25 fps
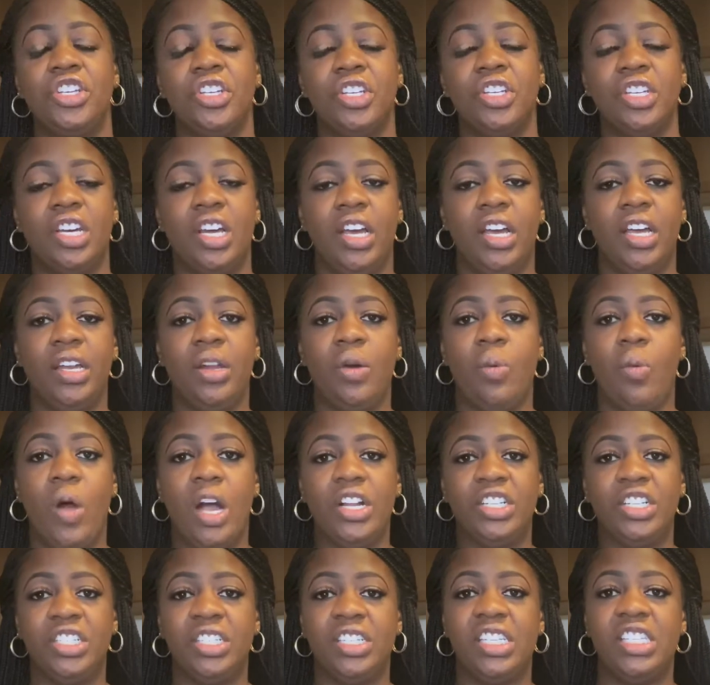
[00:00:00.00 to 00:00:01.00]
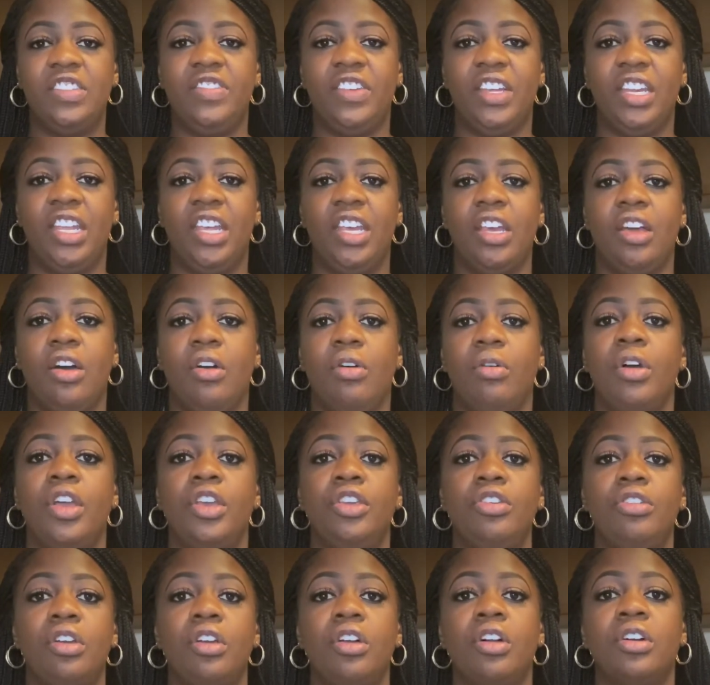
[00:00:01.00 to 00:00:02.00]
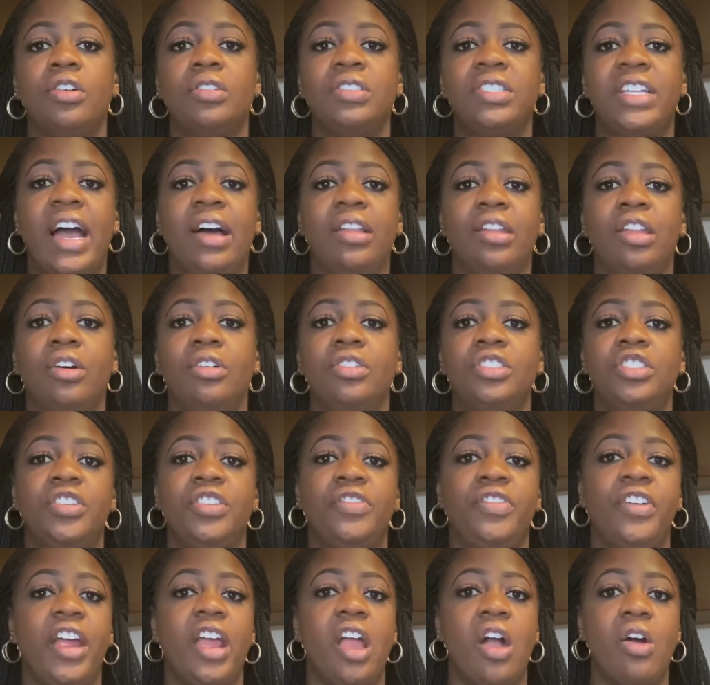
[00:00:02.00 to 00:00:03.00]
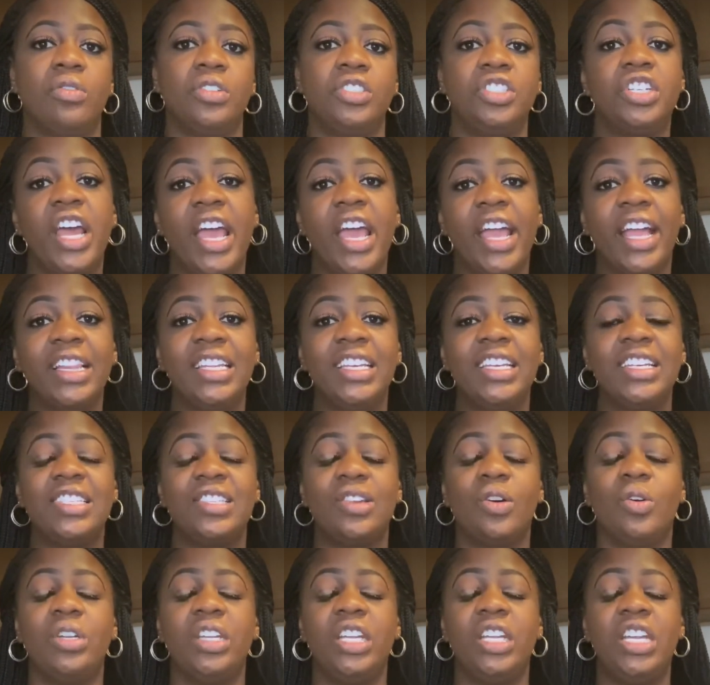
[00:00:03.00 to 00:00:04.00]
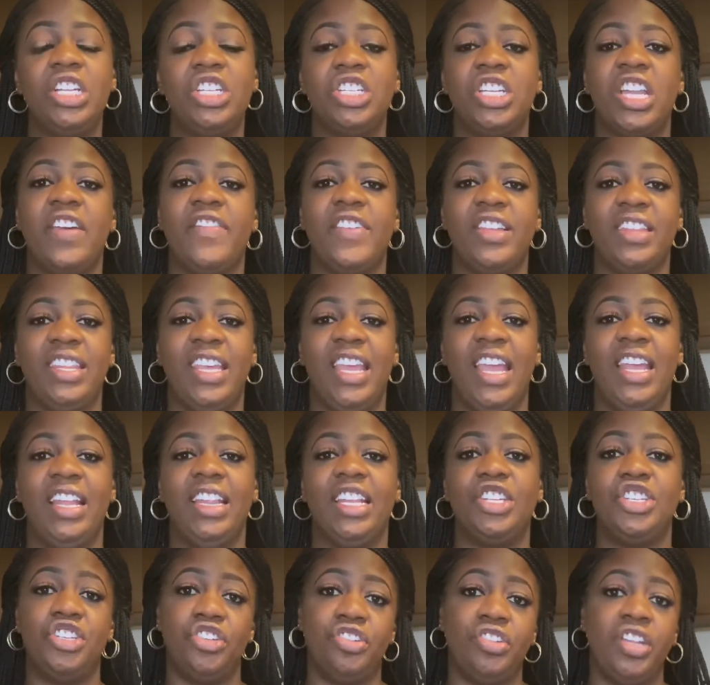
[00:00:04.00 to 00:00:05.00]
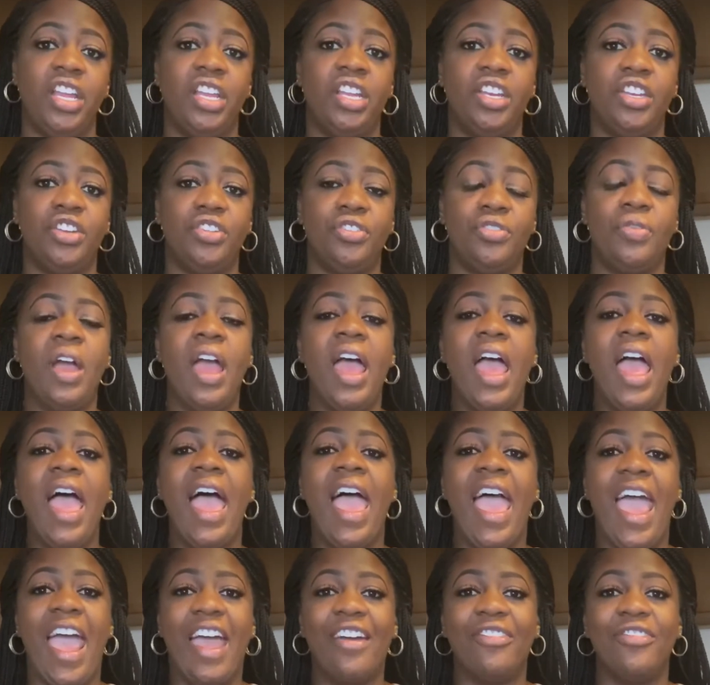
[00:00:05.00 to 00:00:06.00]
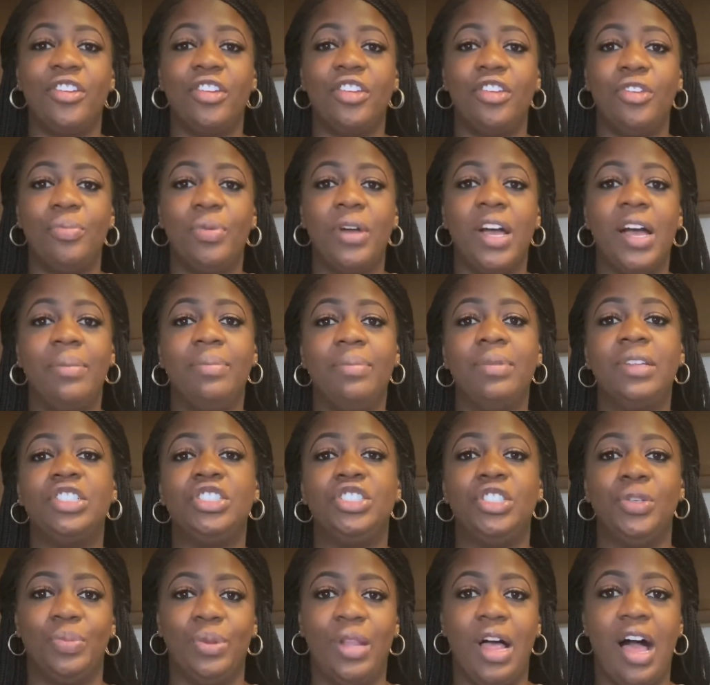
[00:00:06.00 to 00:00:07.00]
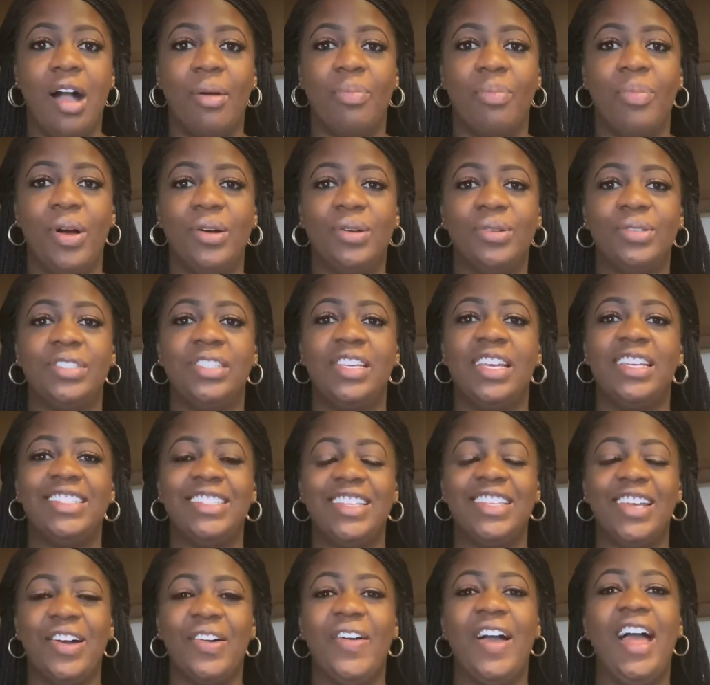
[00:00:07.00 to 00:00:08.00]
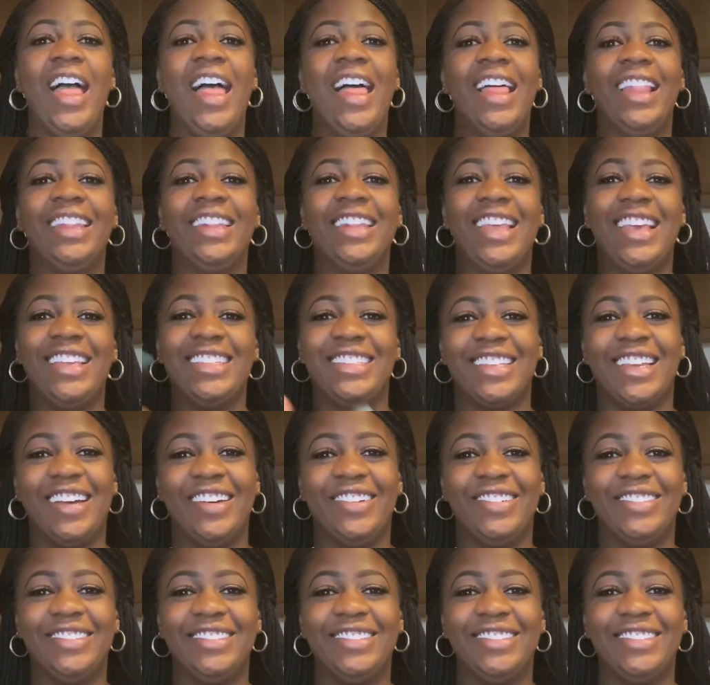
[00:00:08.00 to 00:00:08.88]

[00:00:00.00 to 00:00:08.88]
done watching this video, you can go download your very own checklist on each and everything that you need to do after you publish your blog post. So let's go.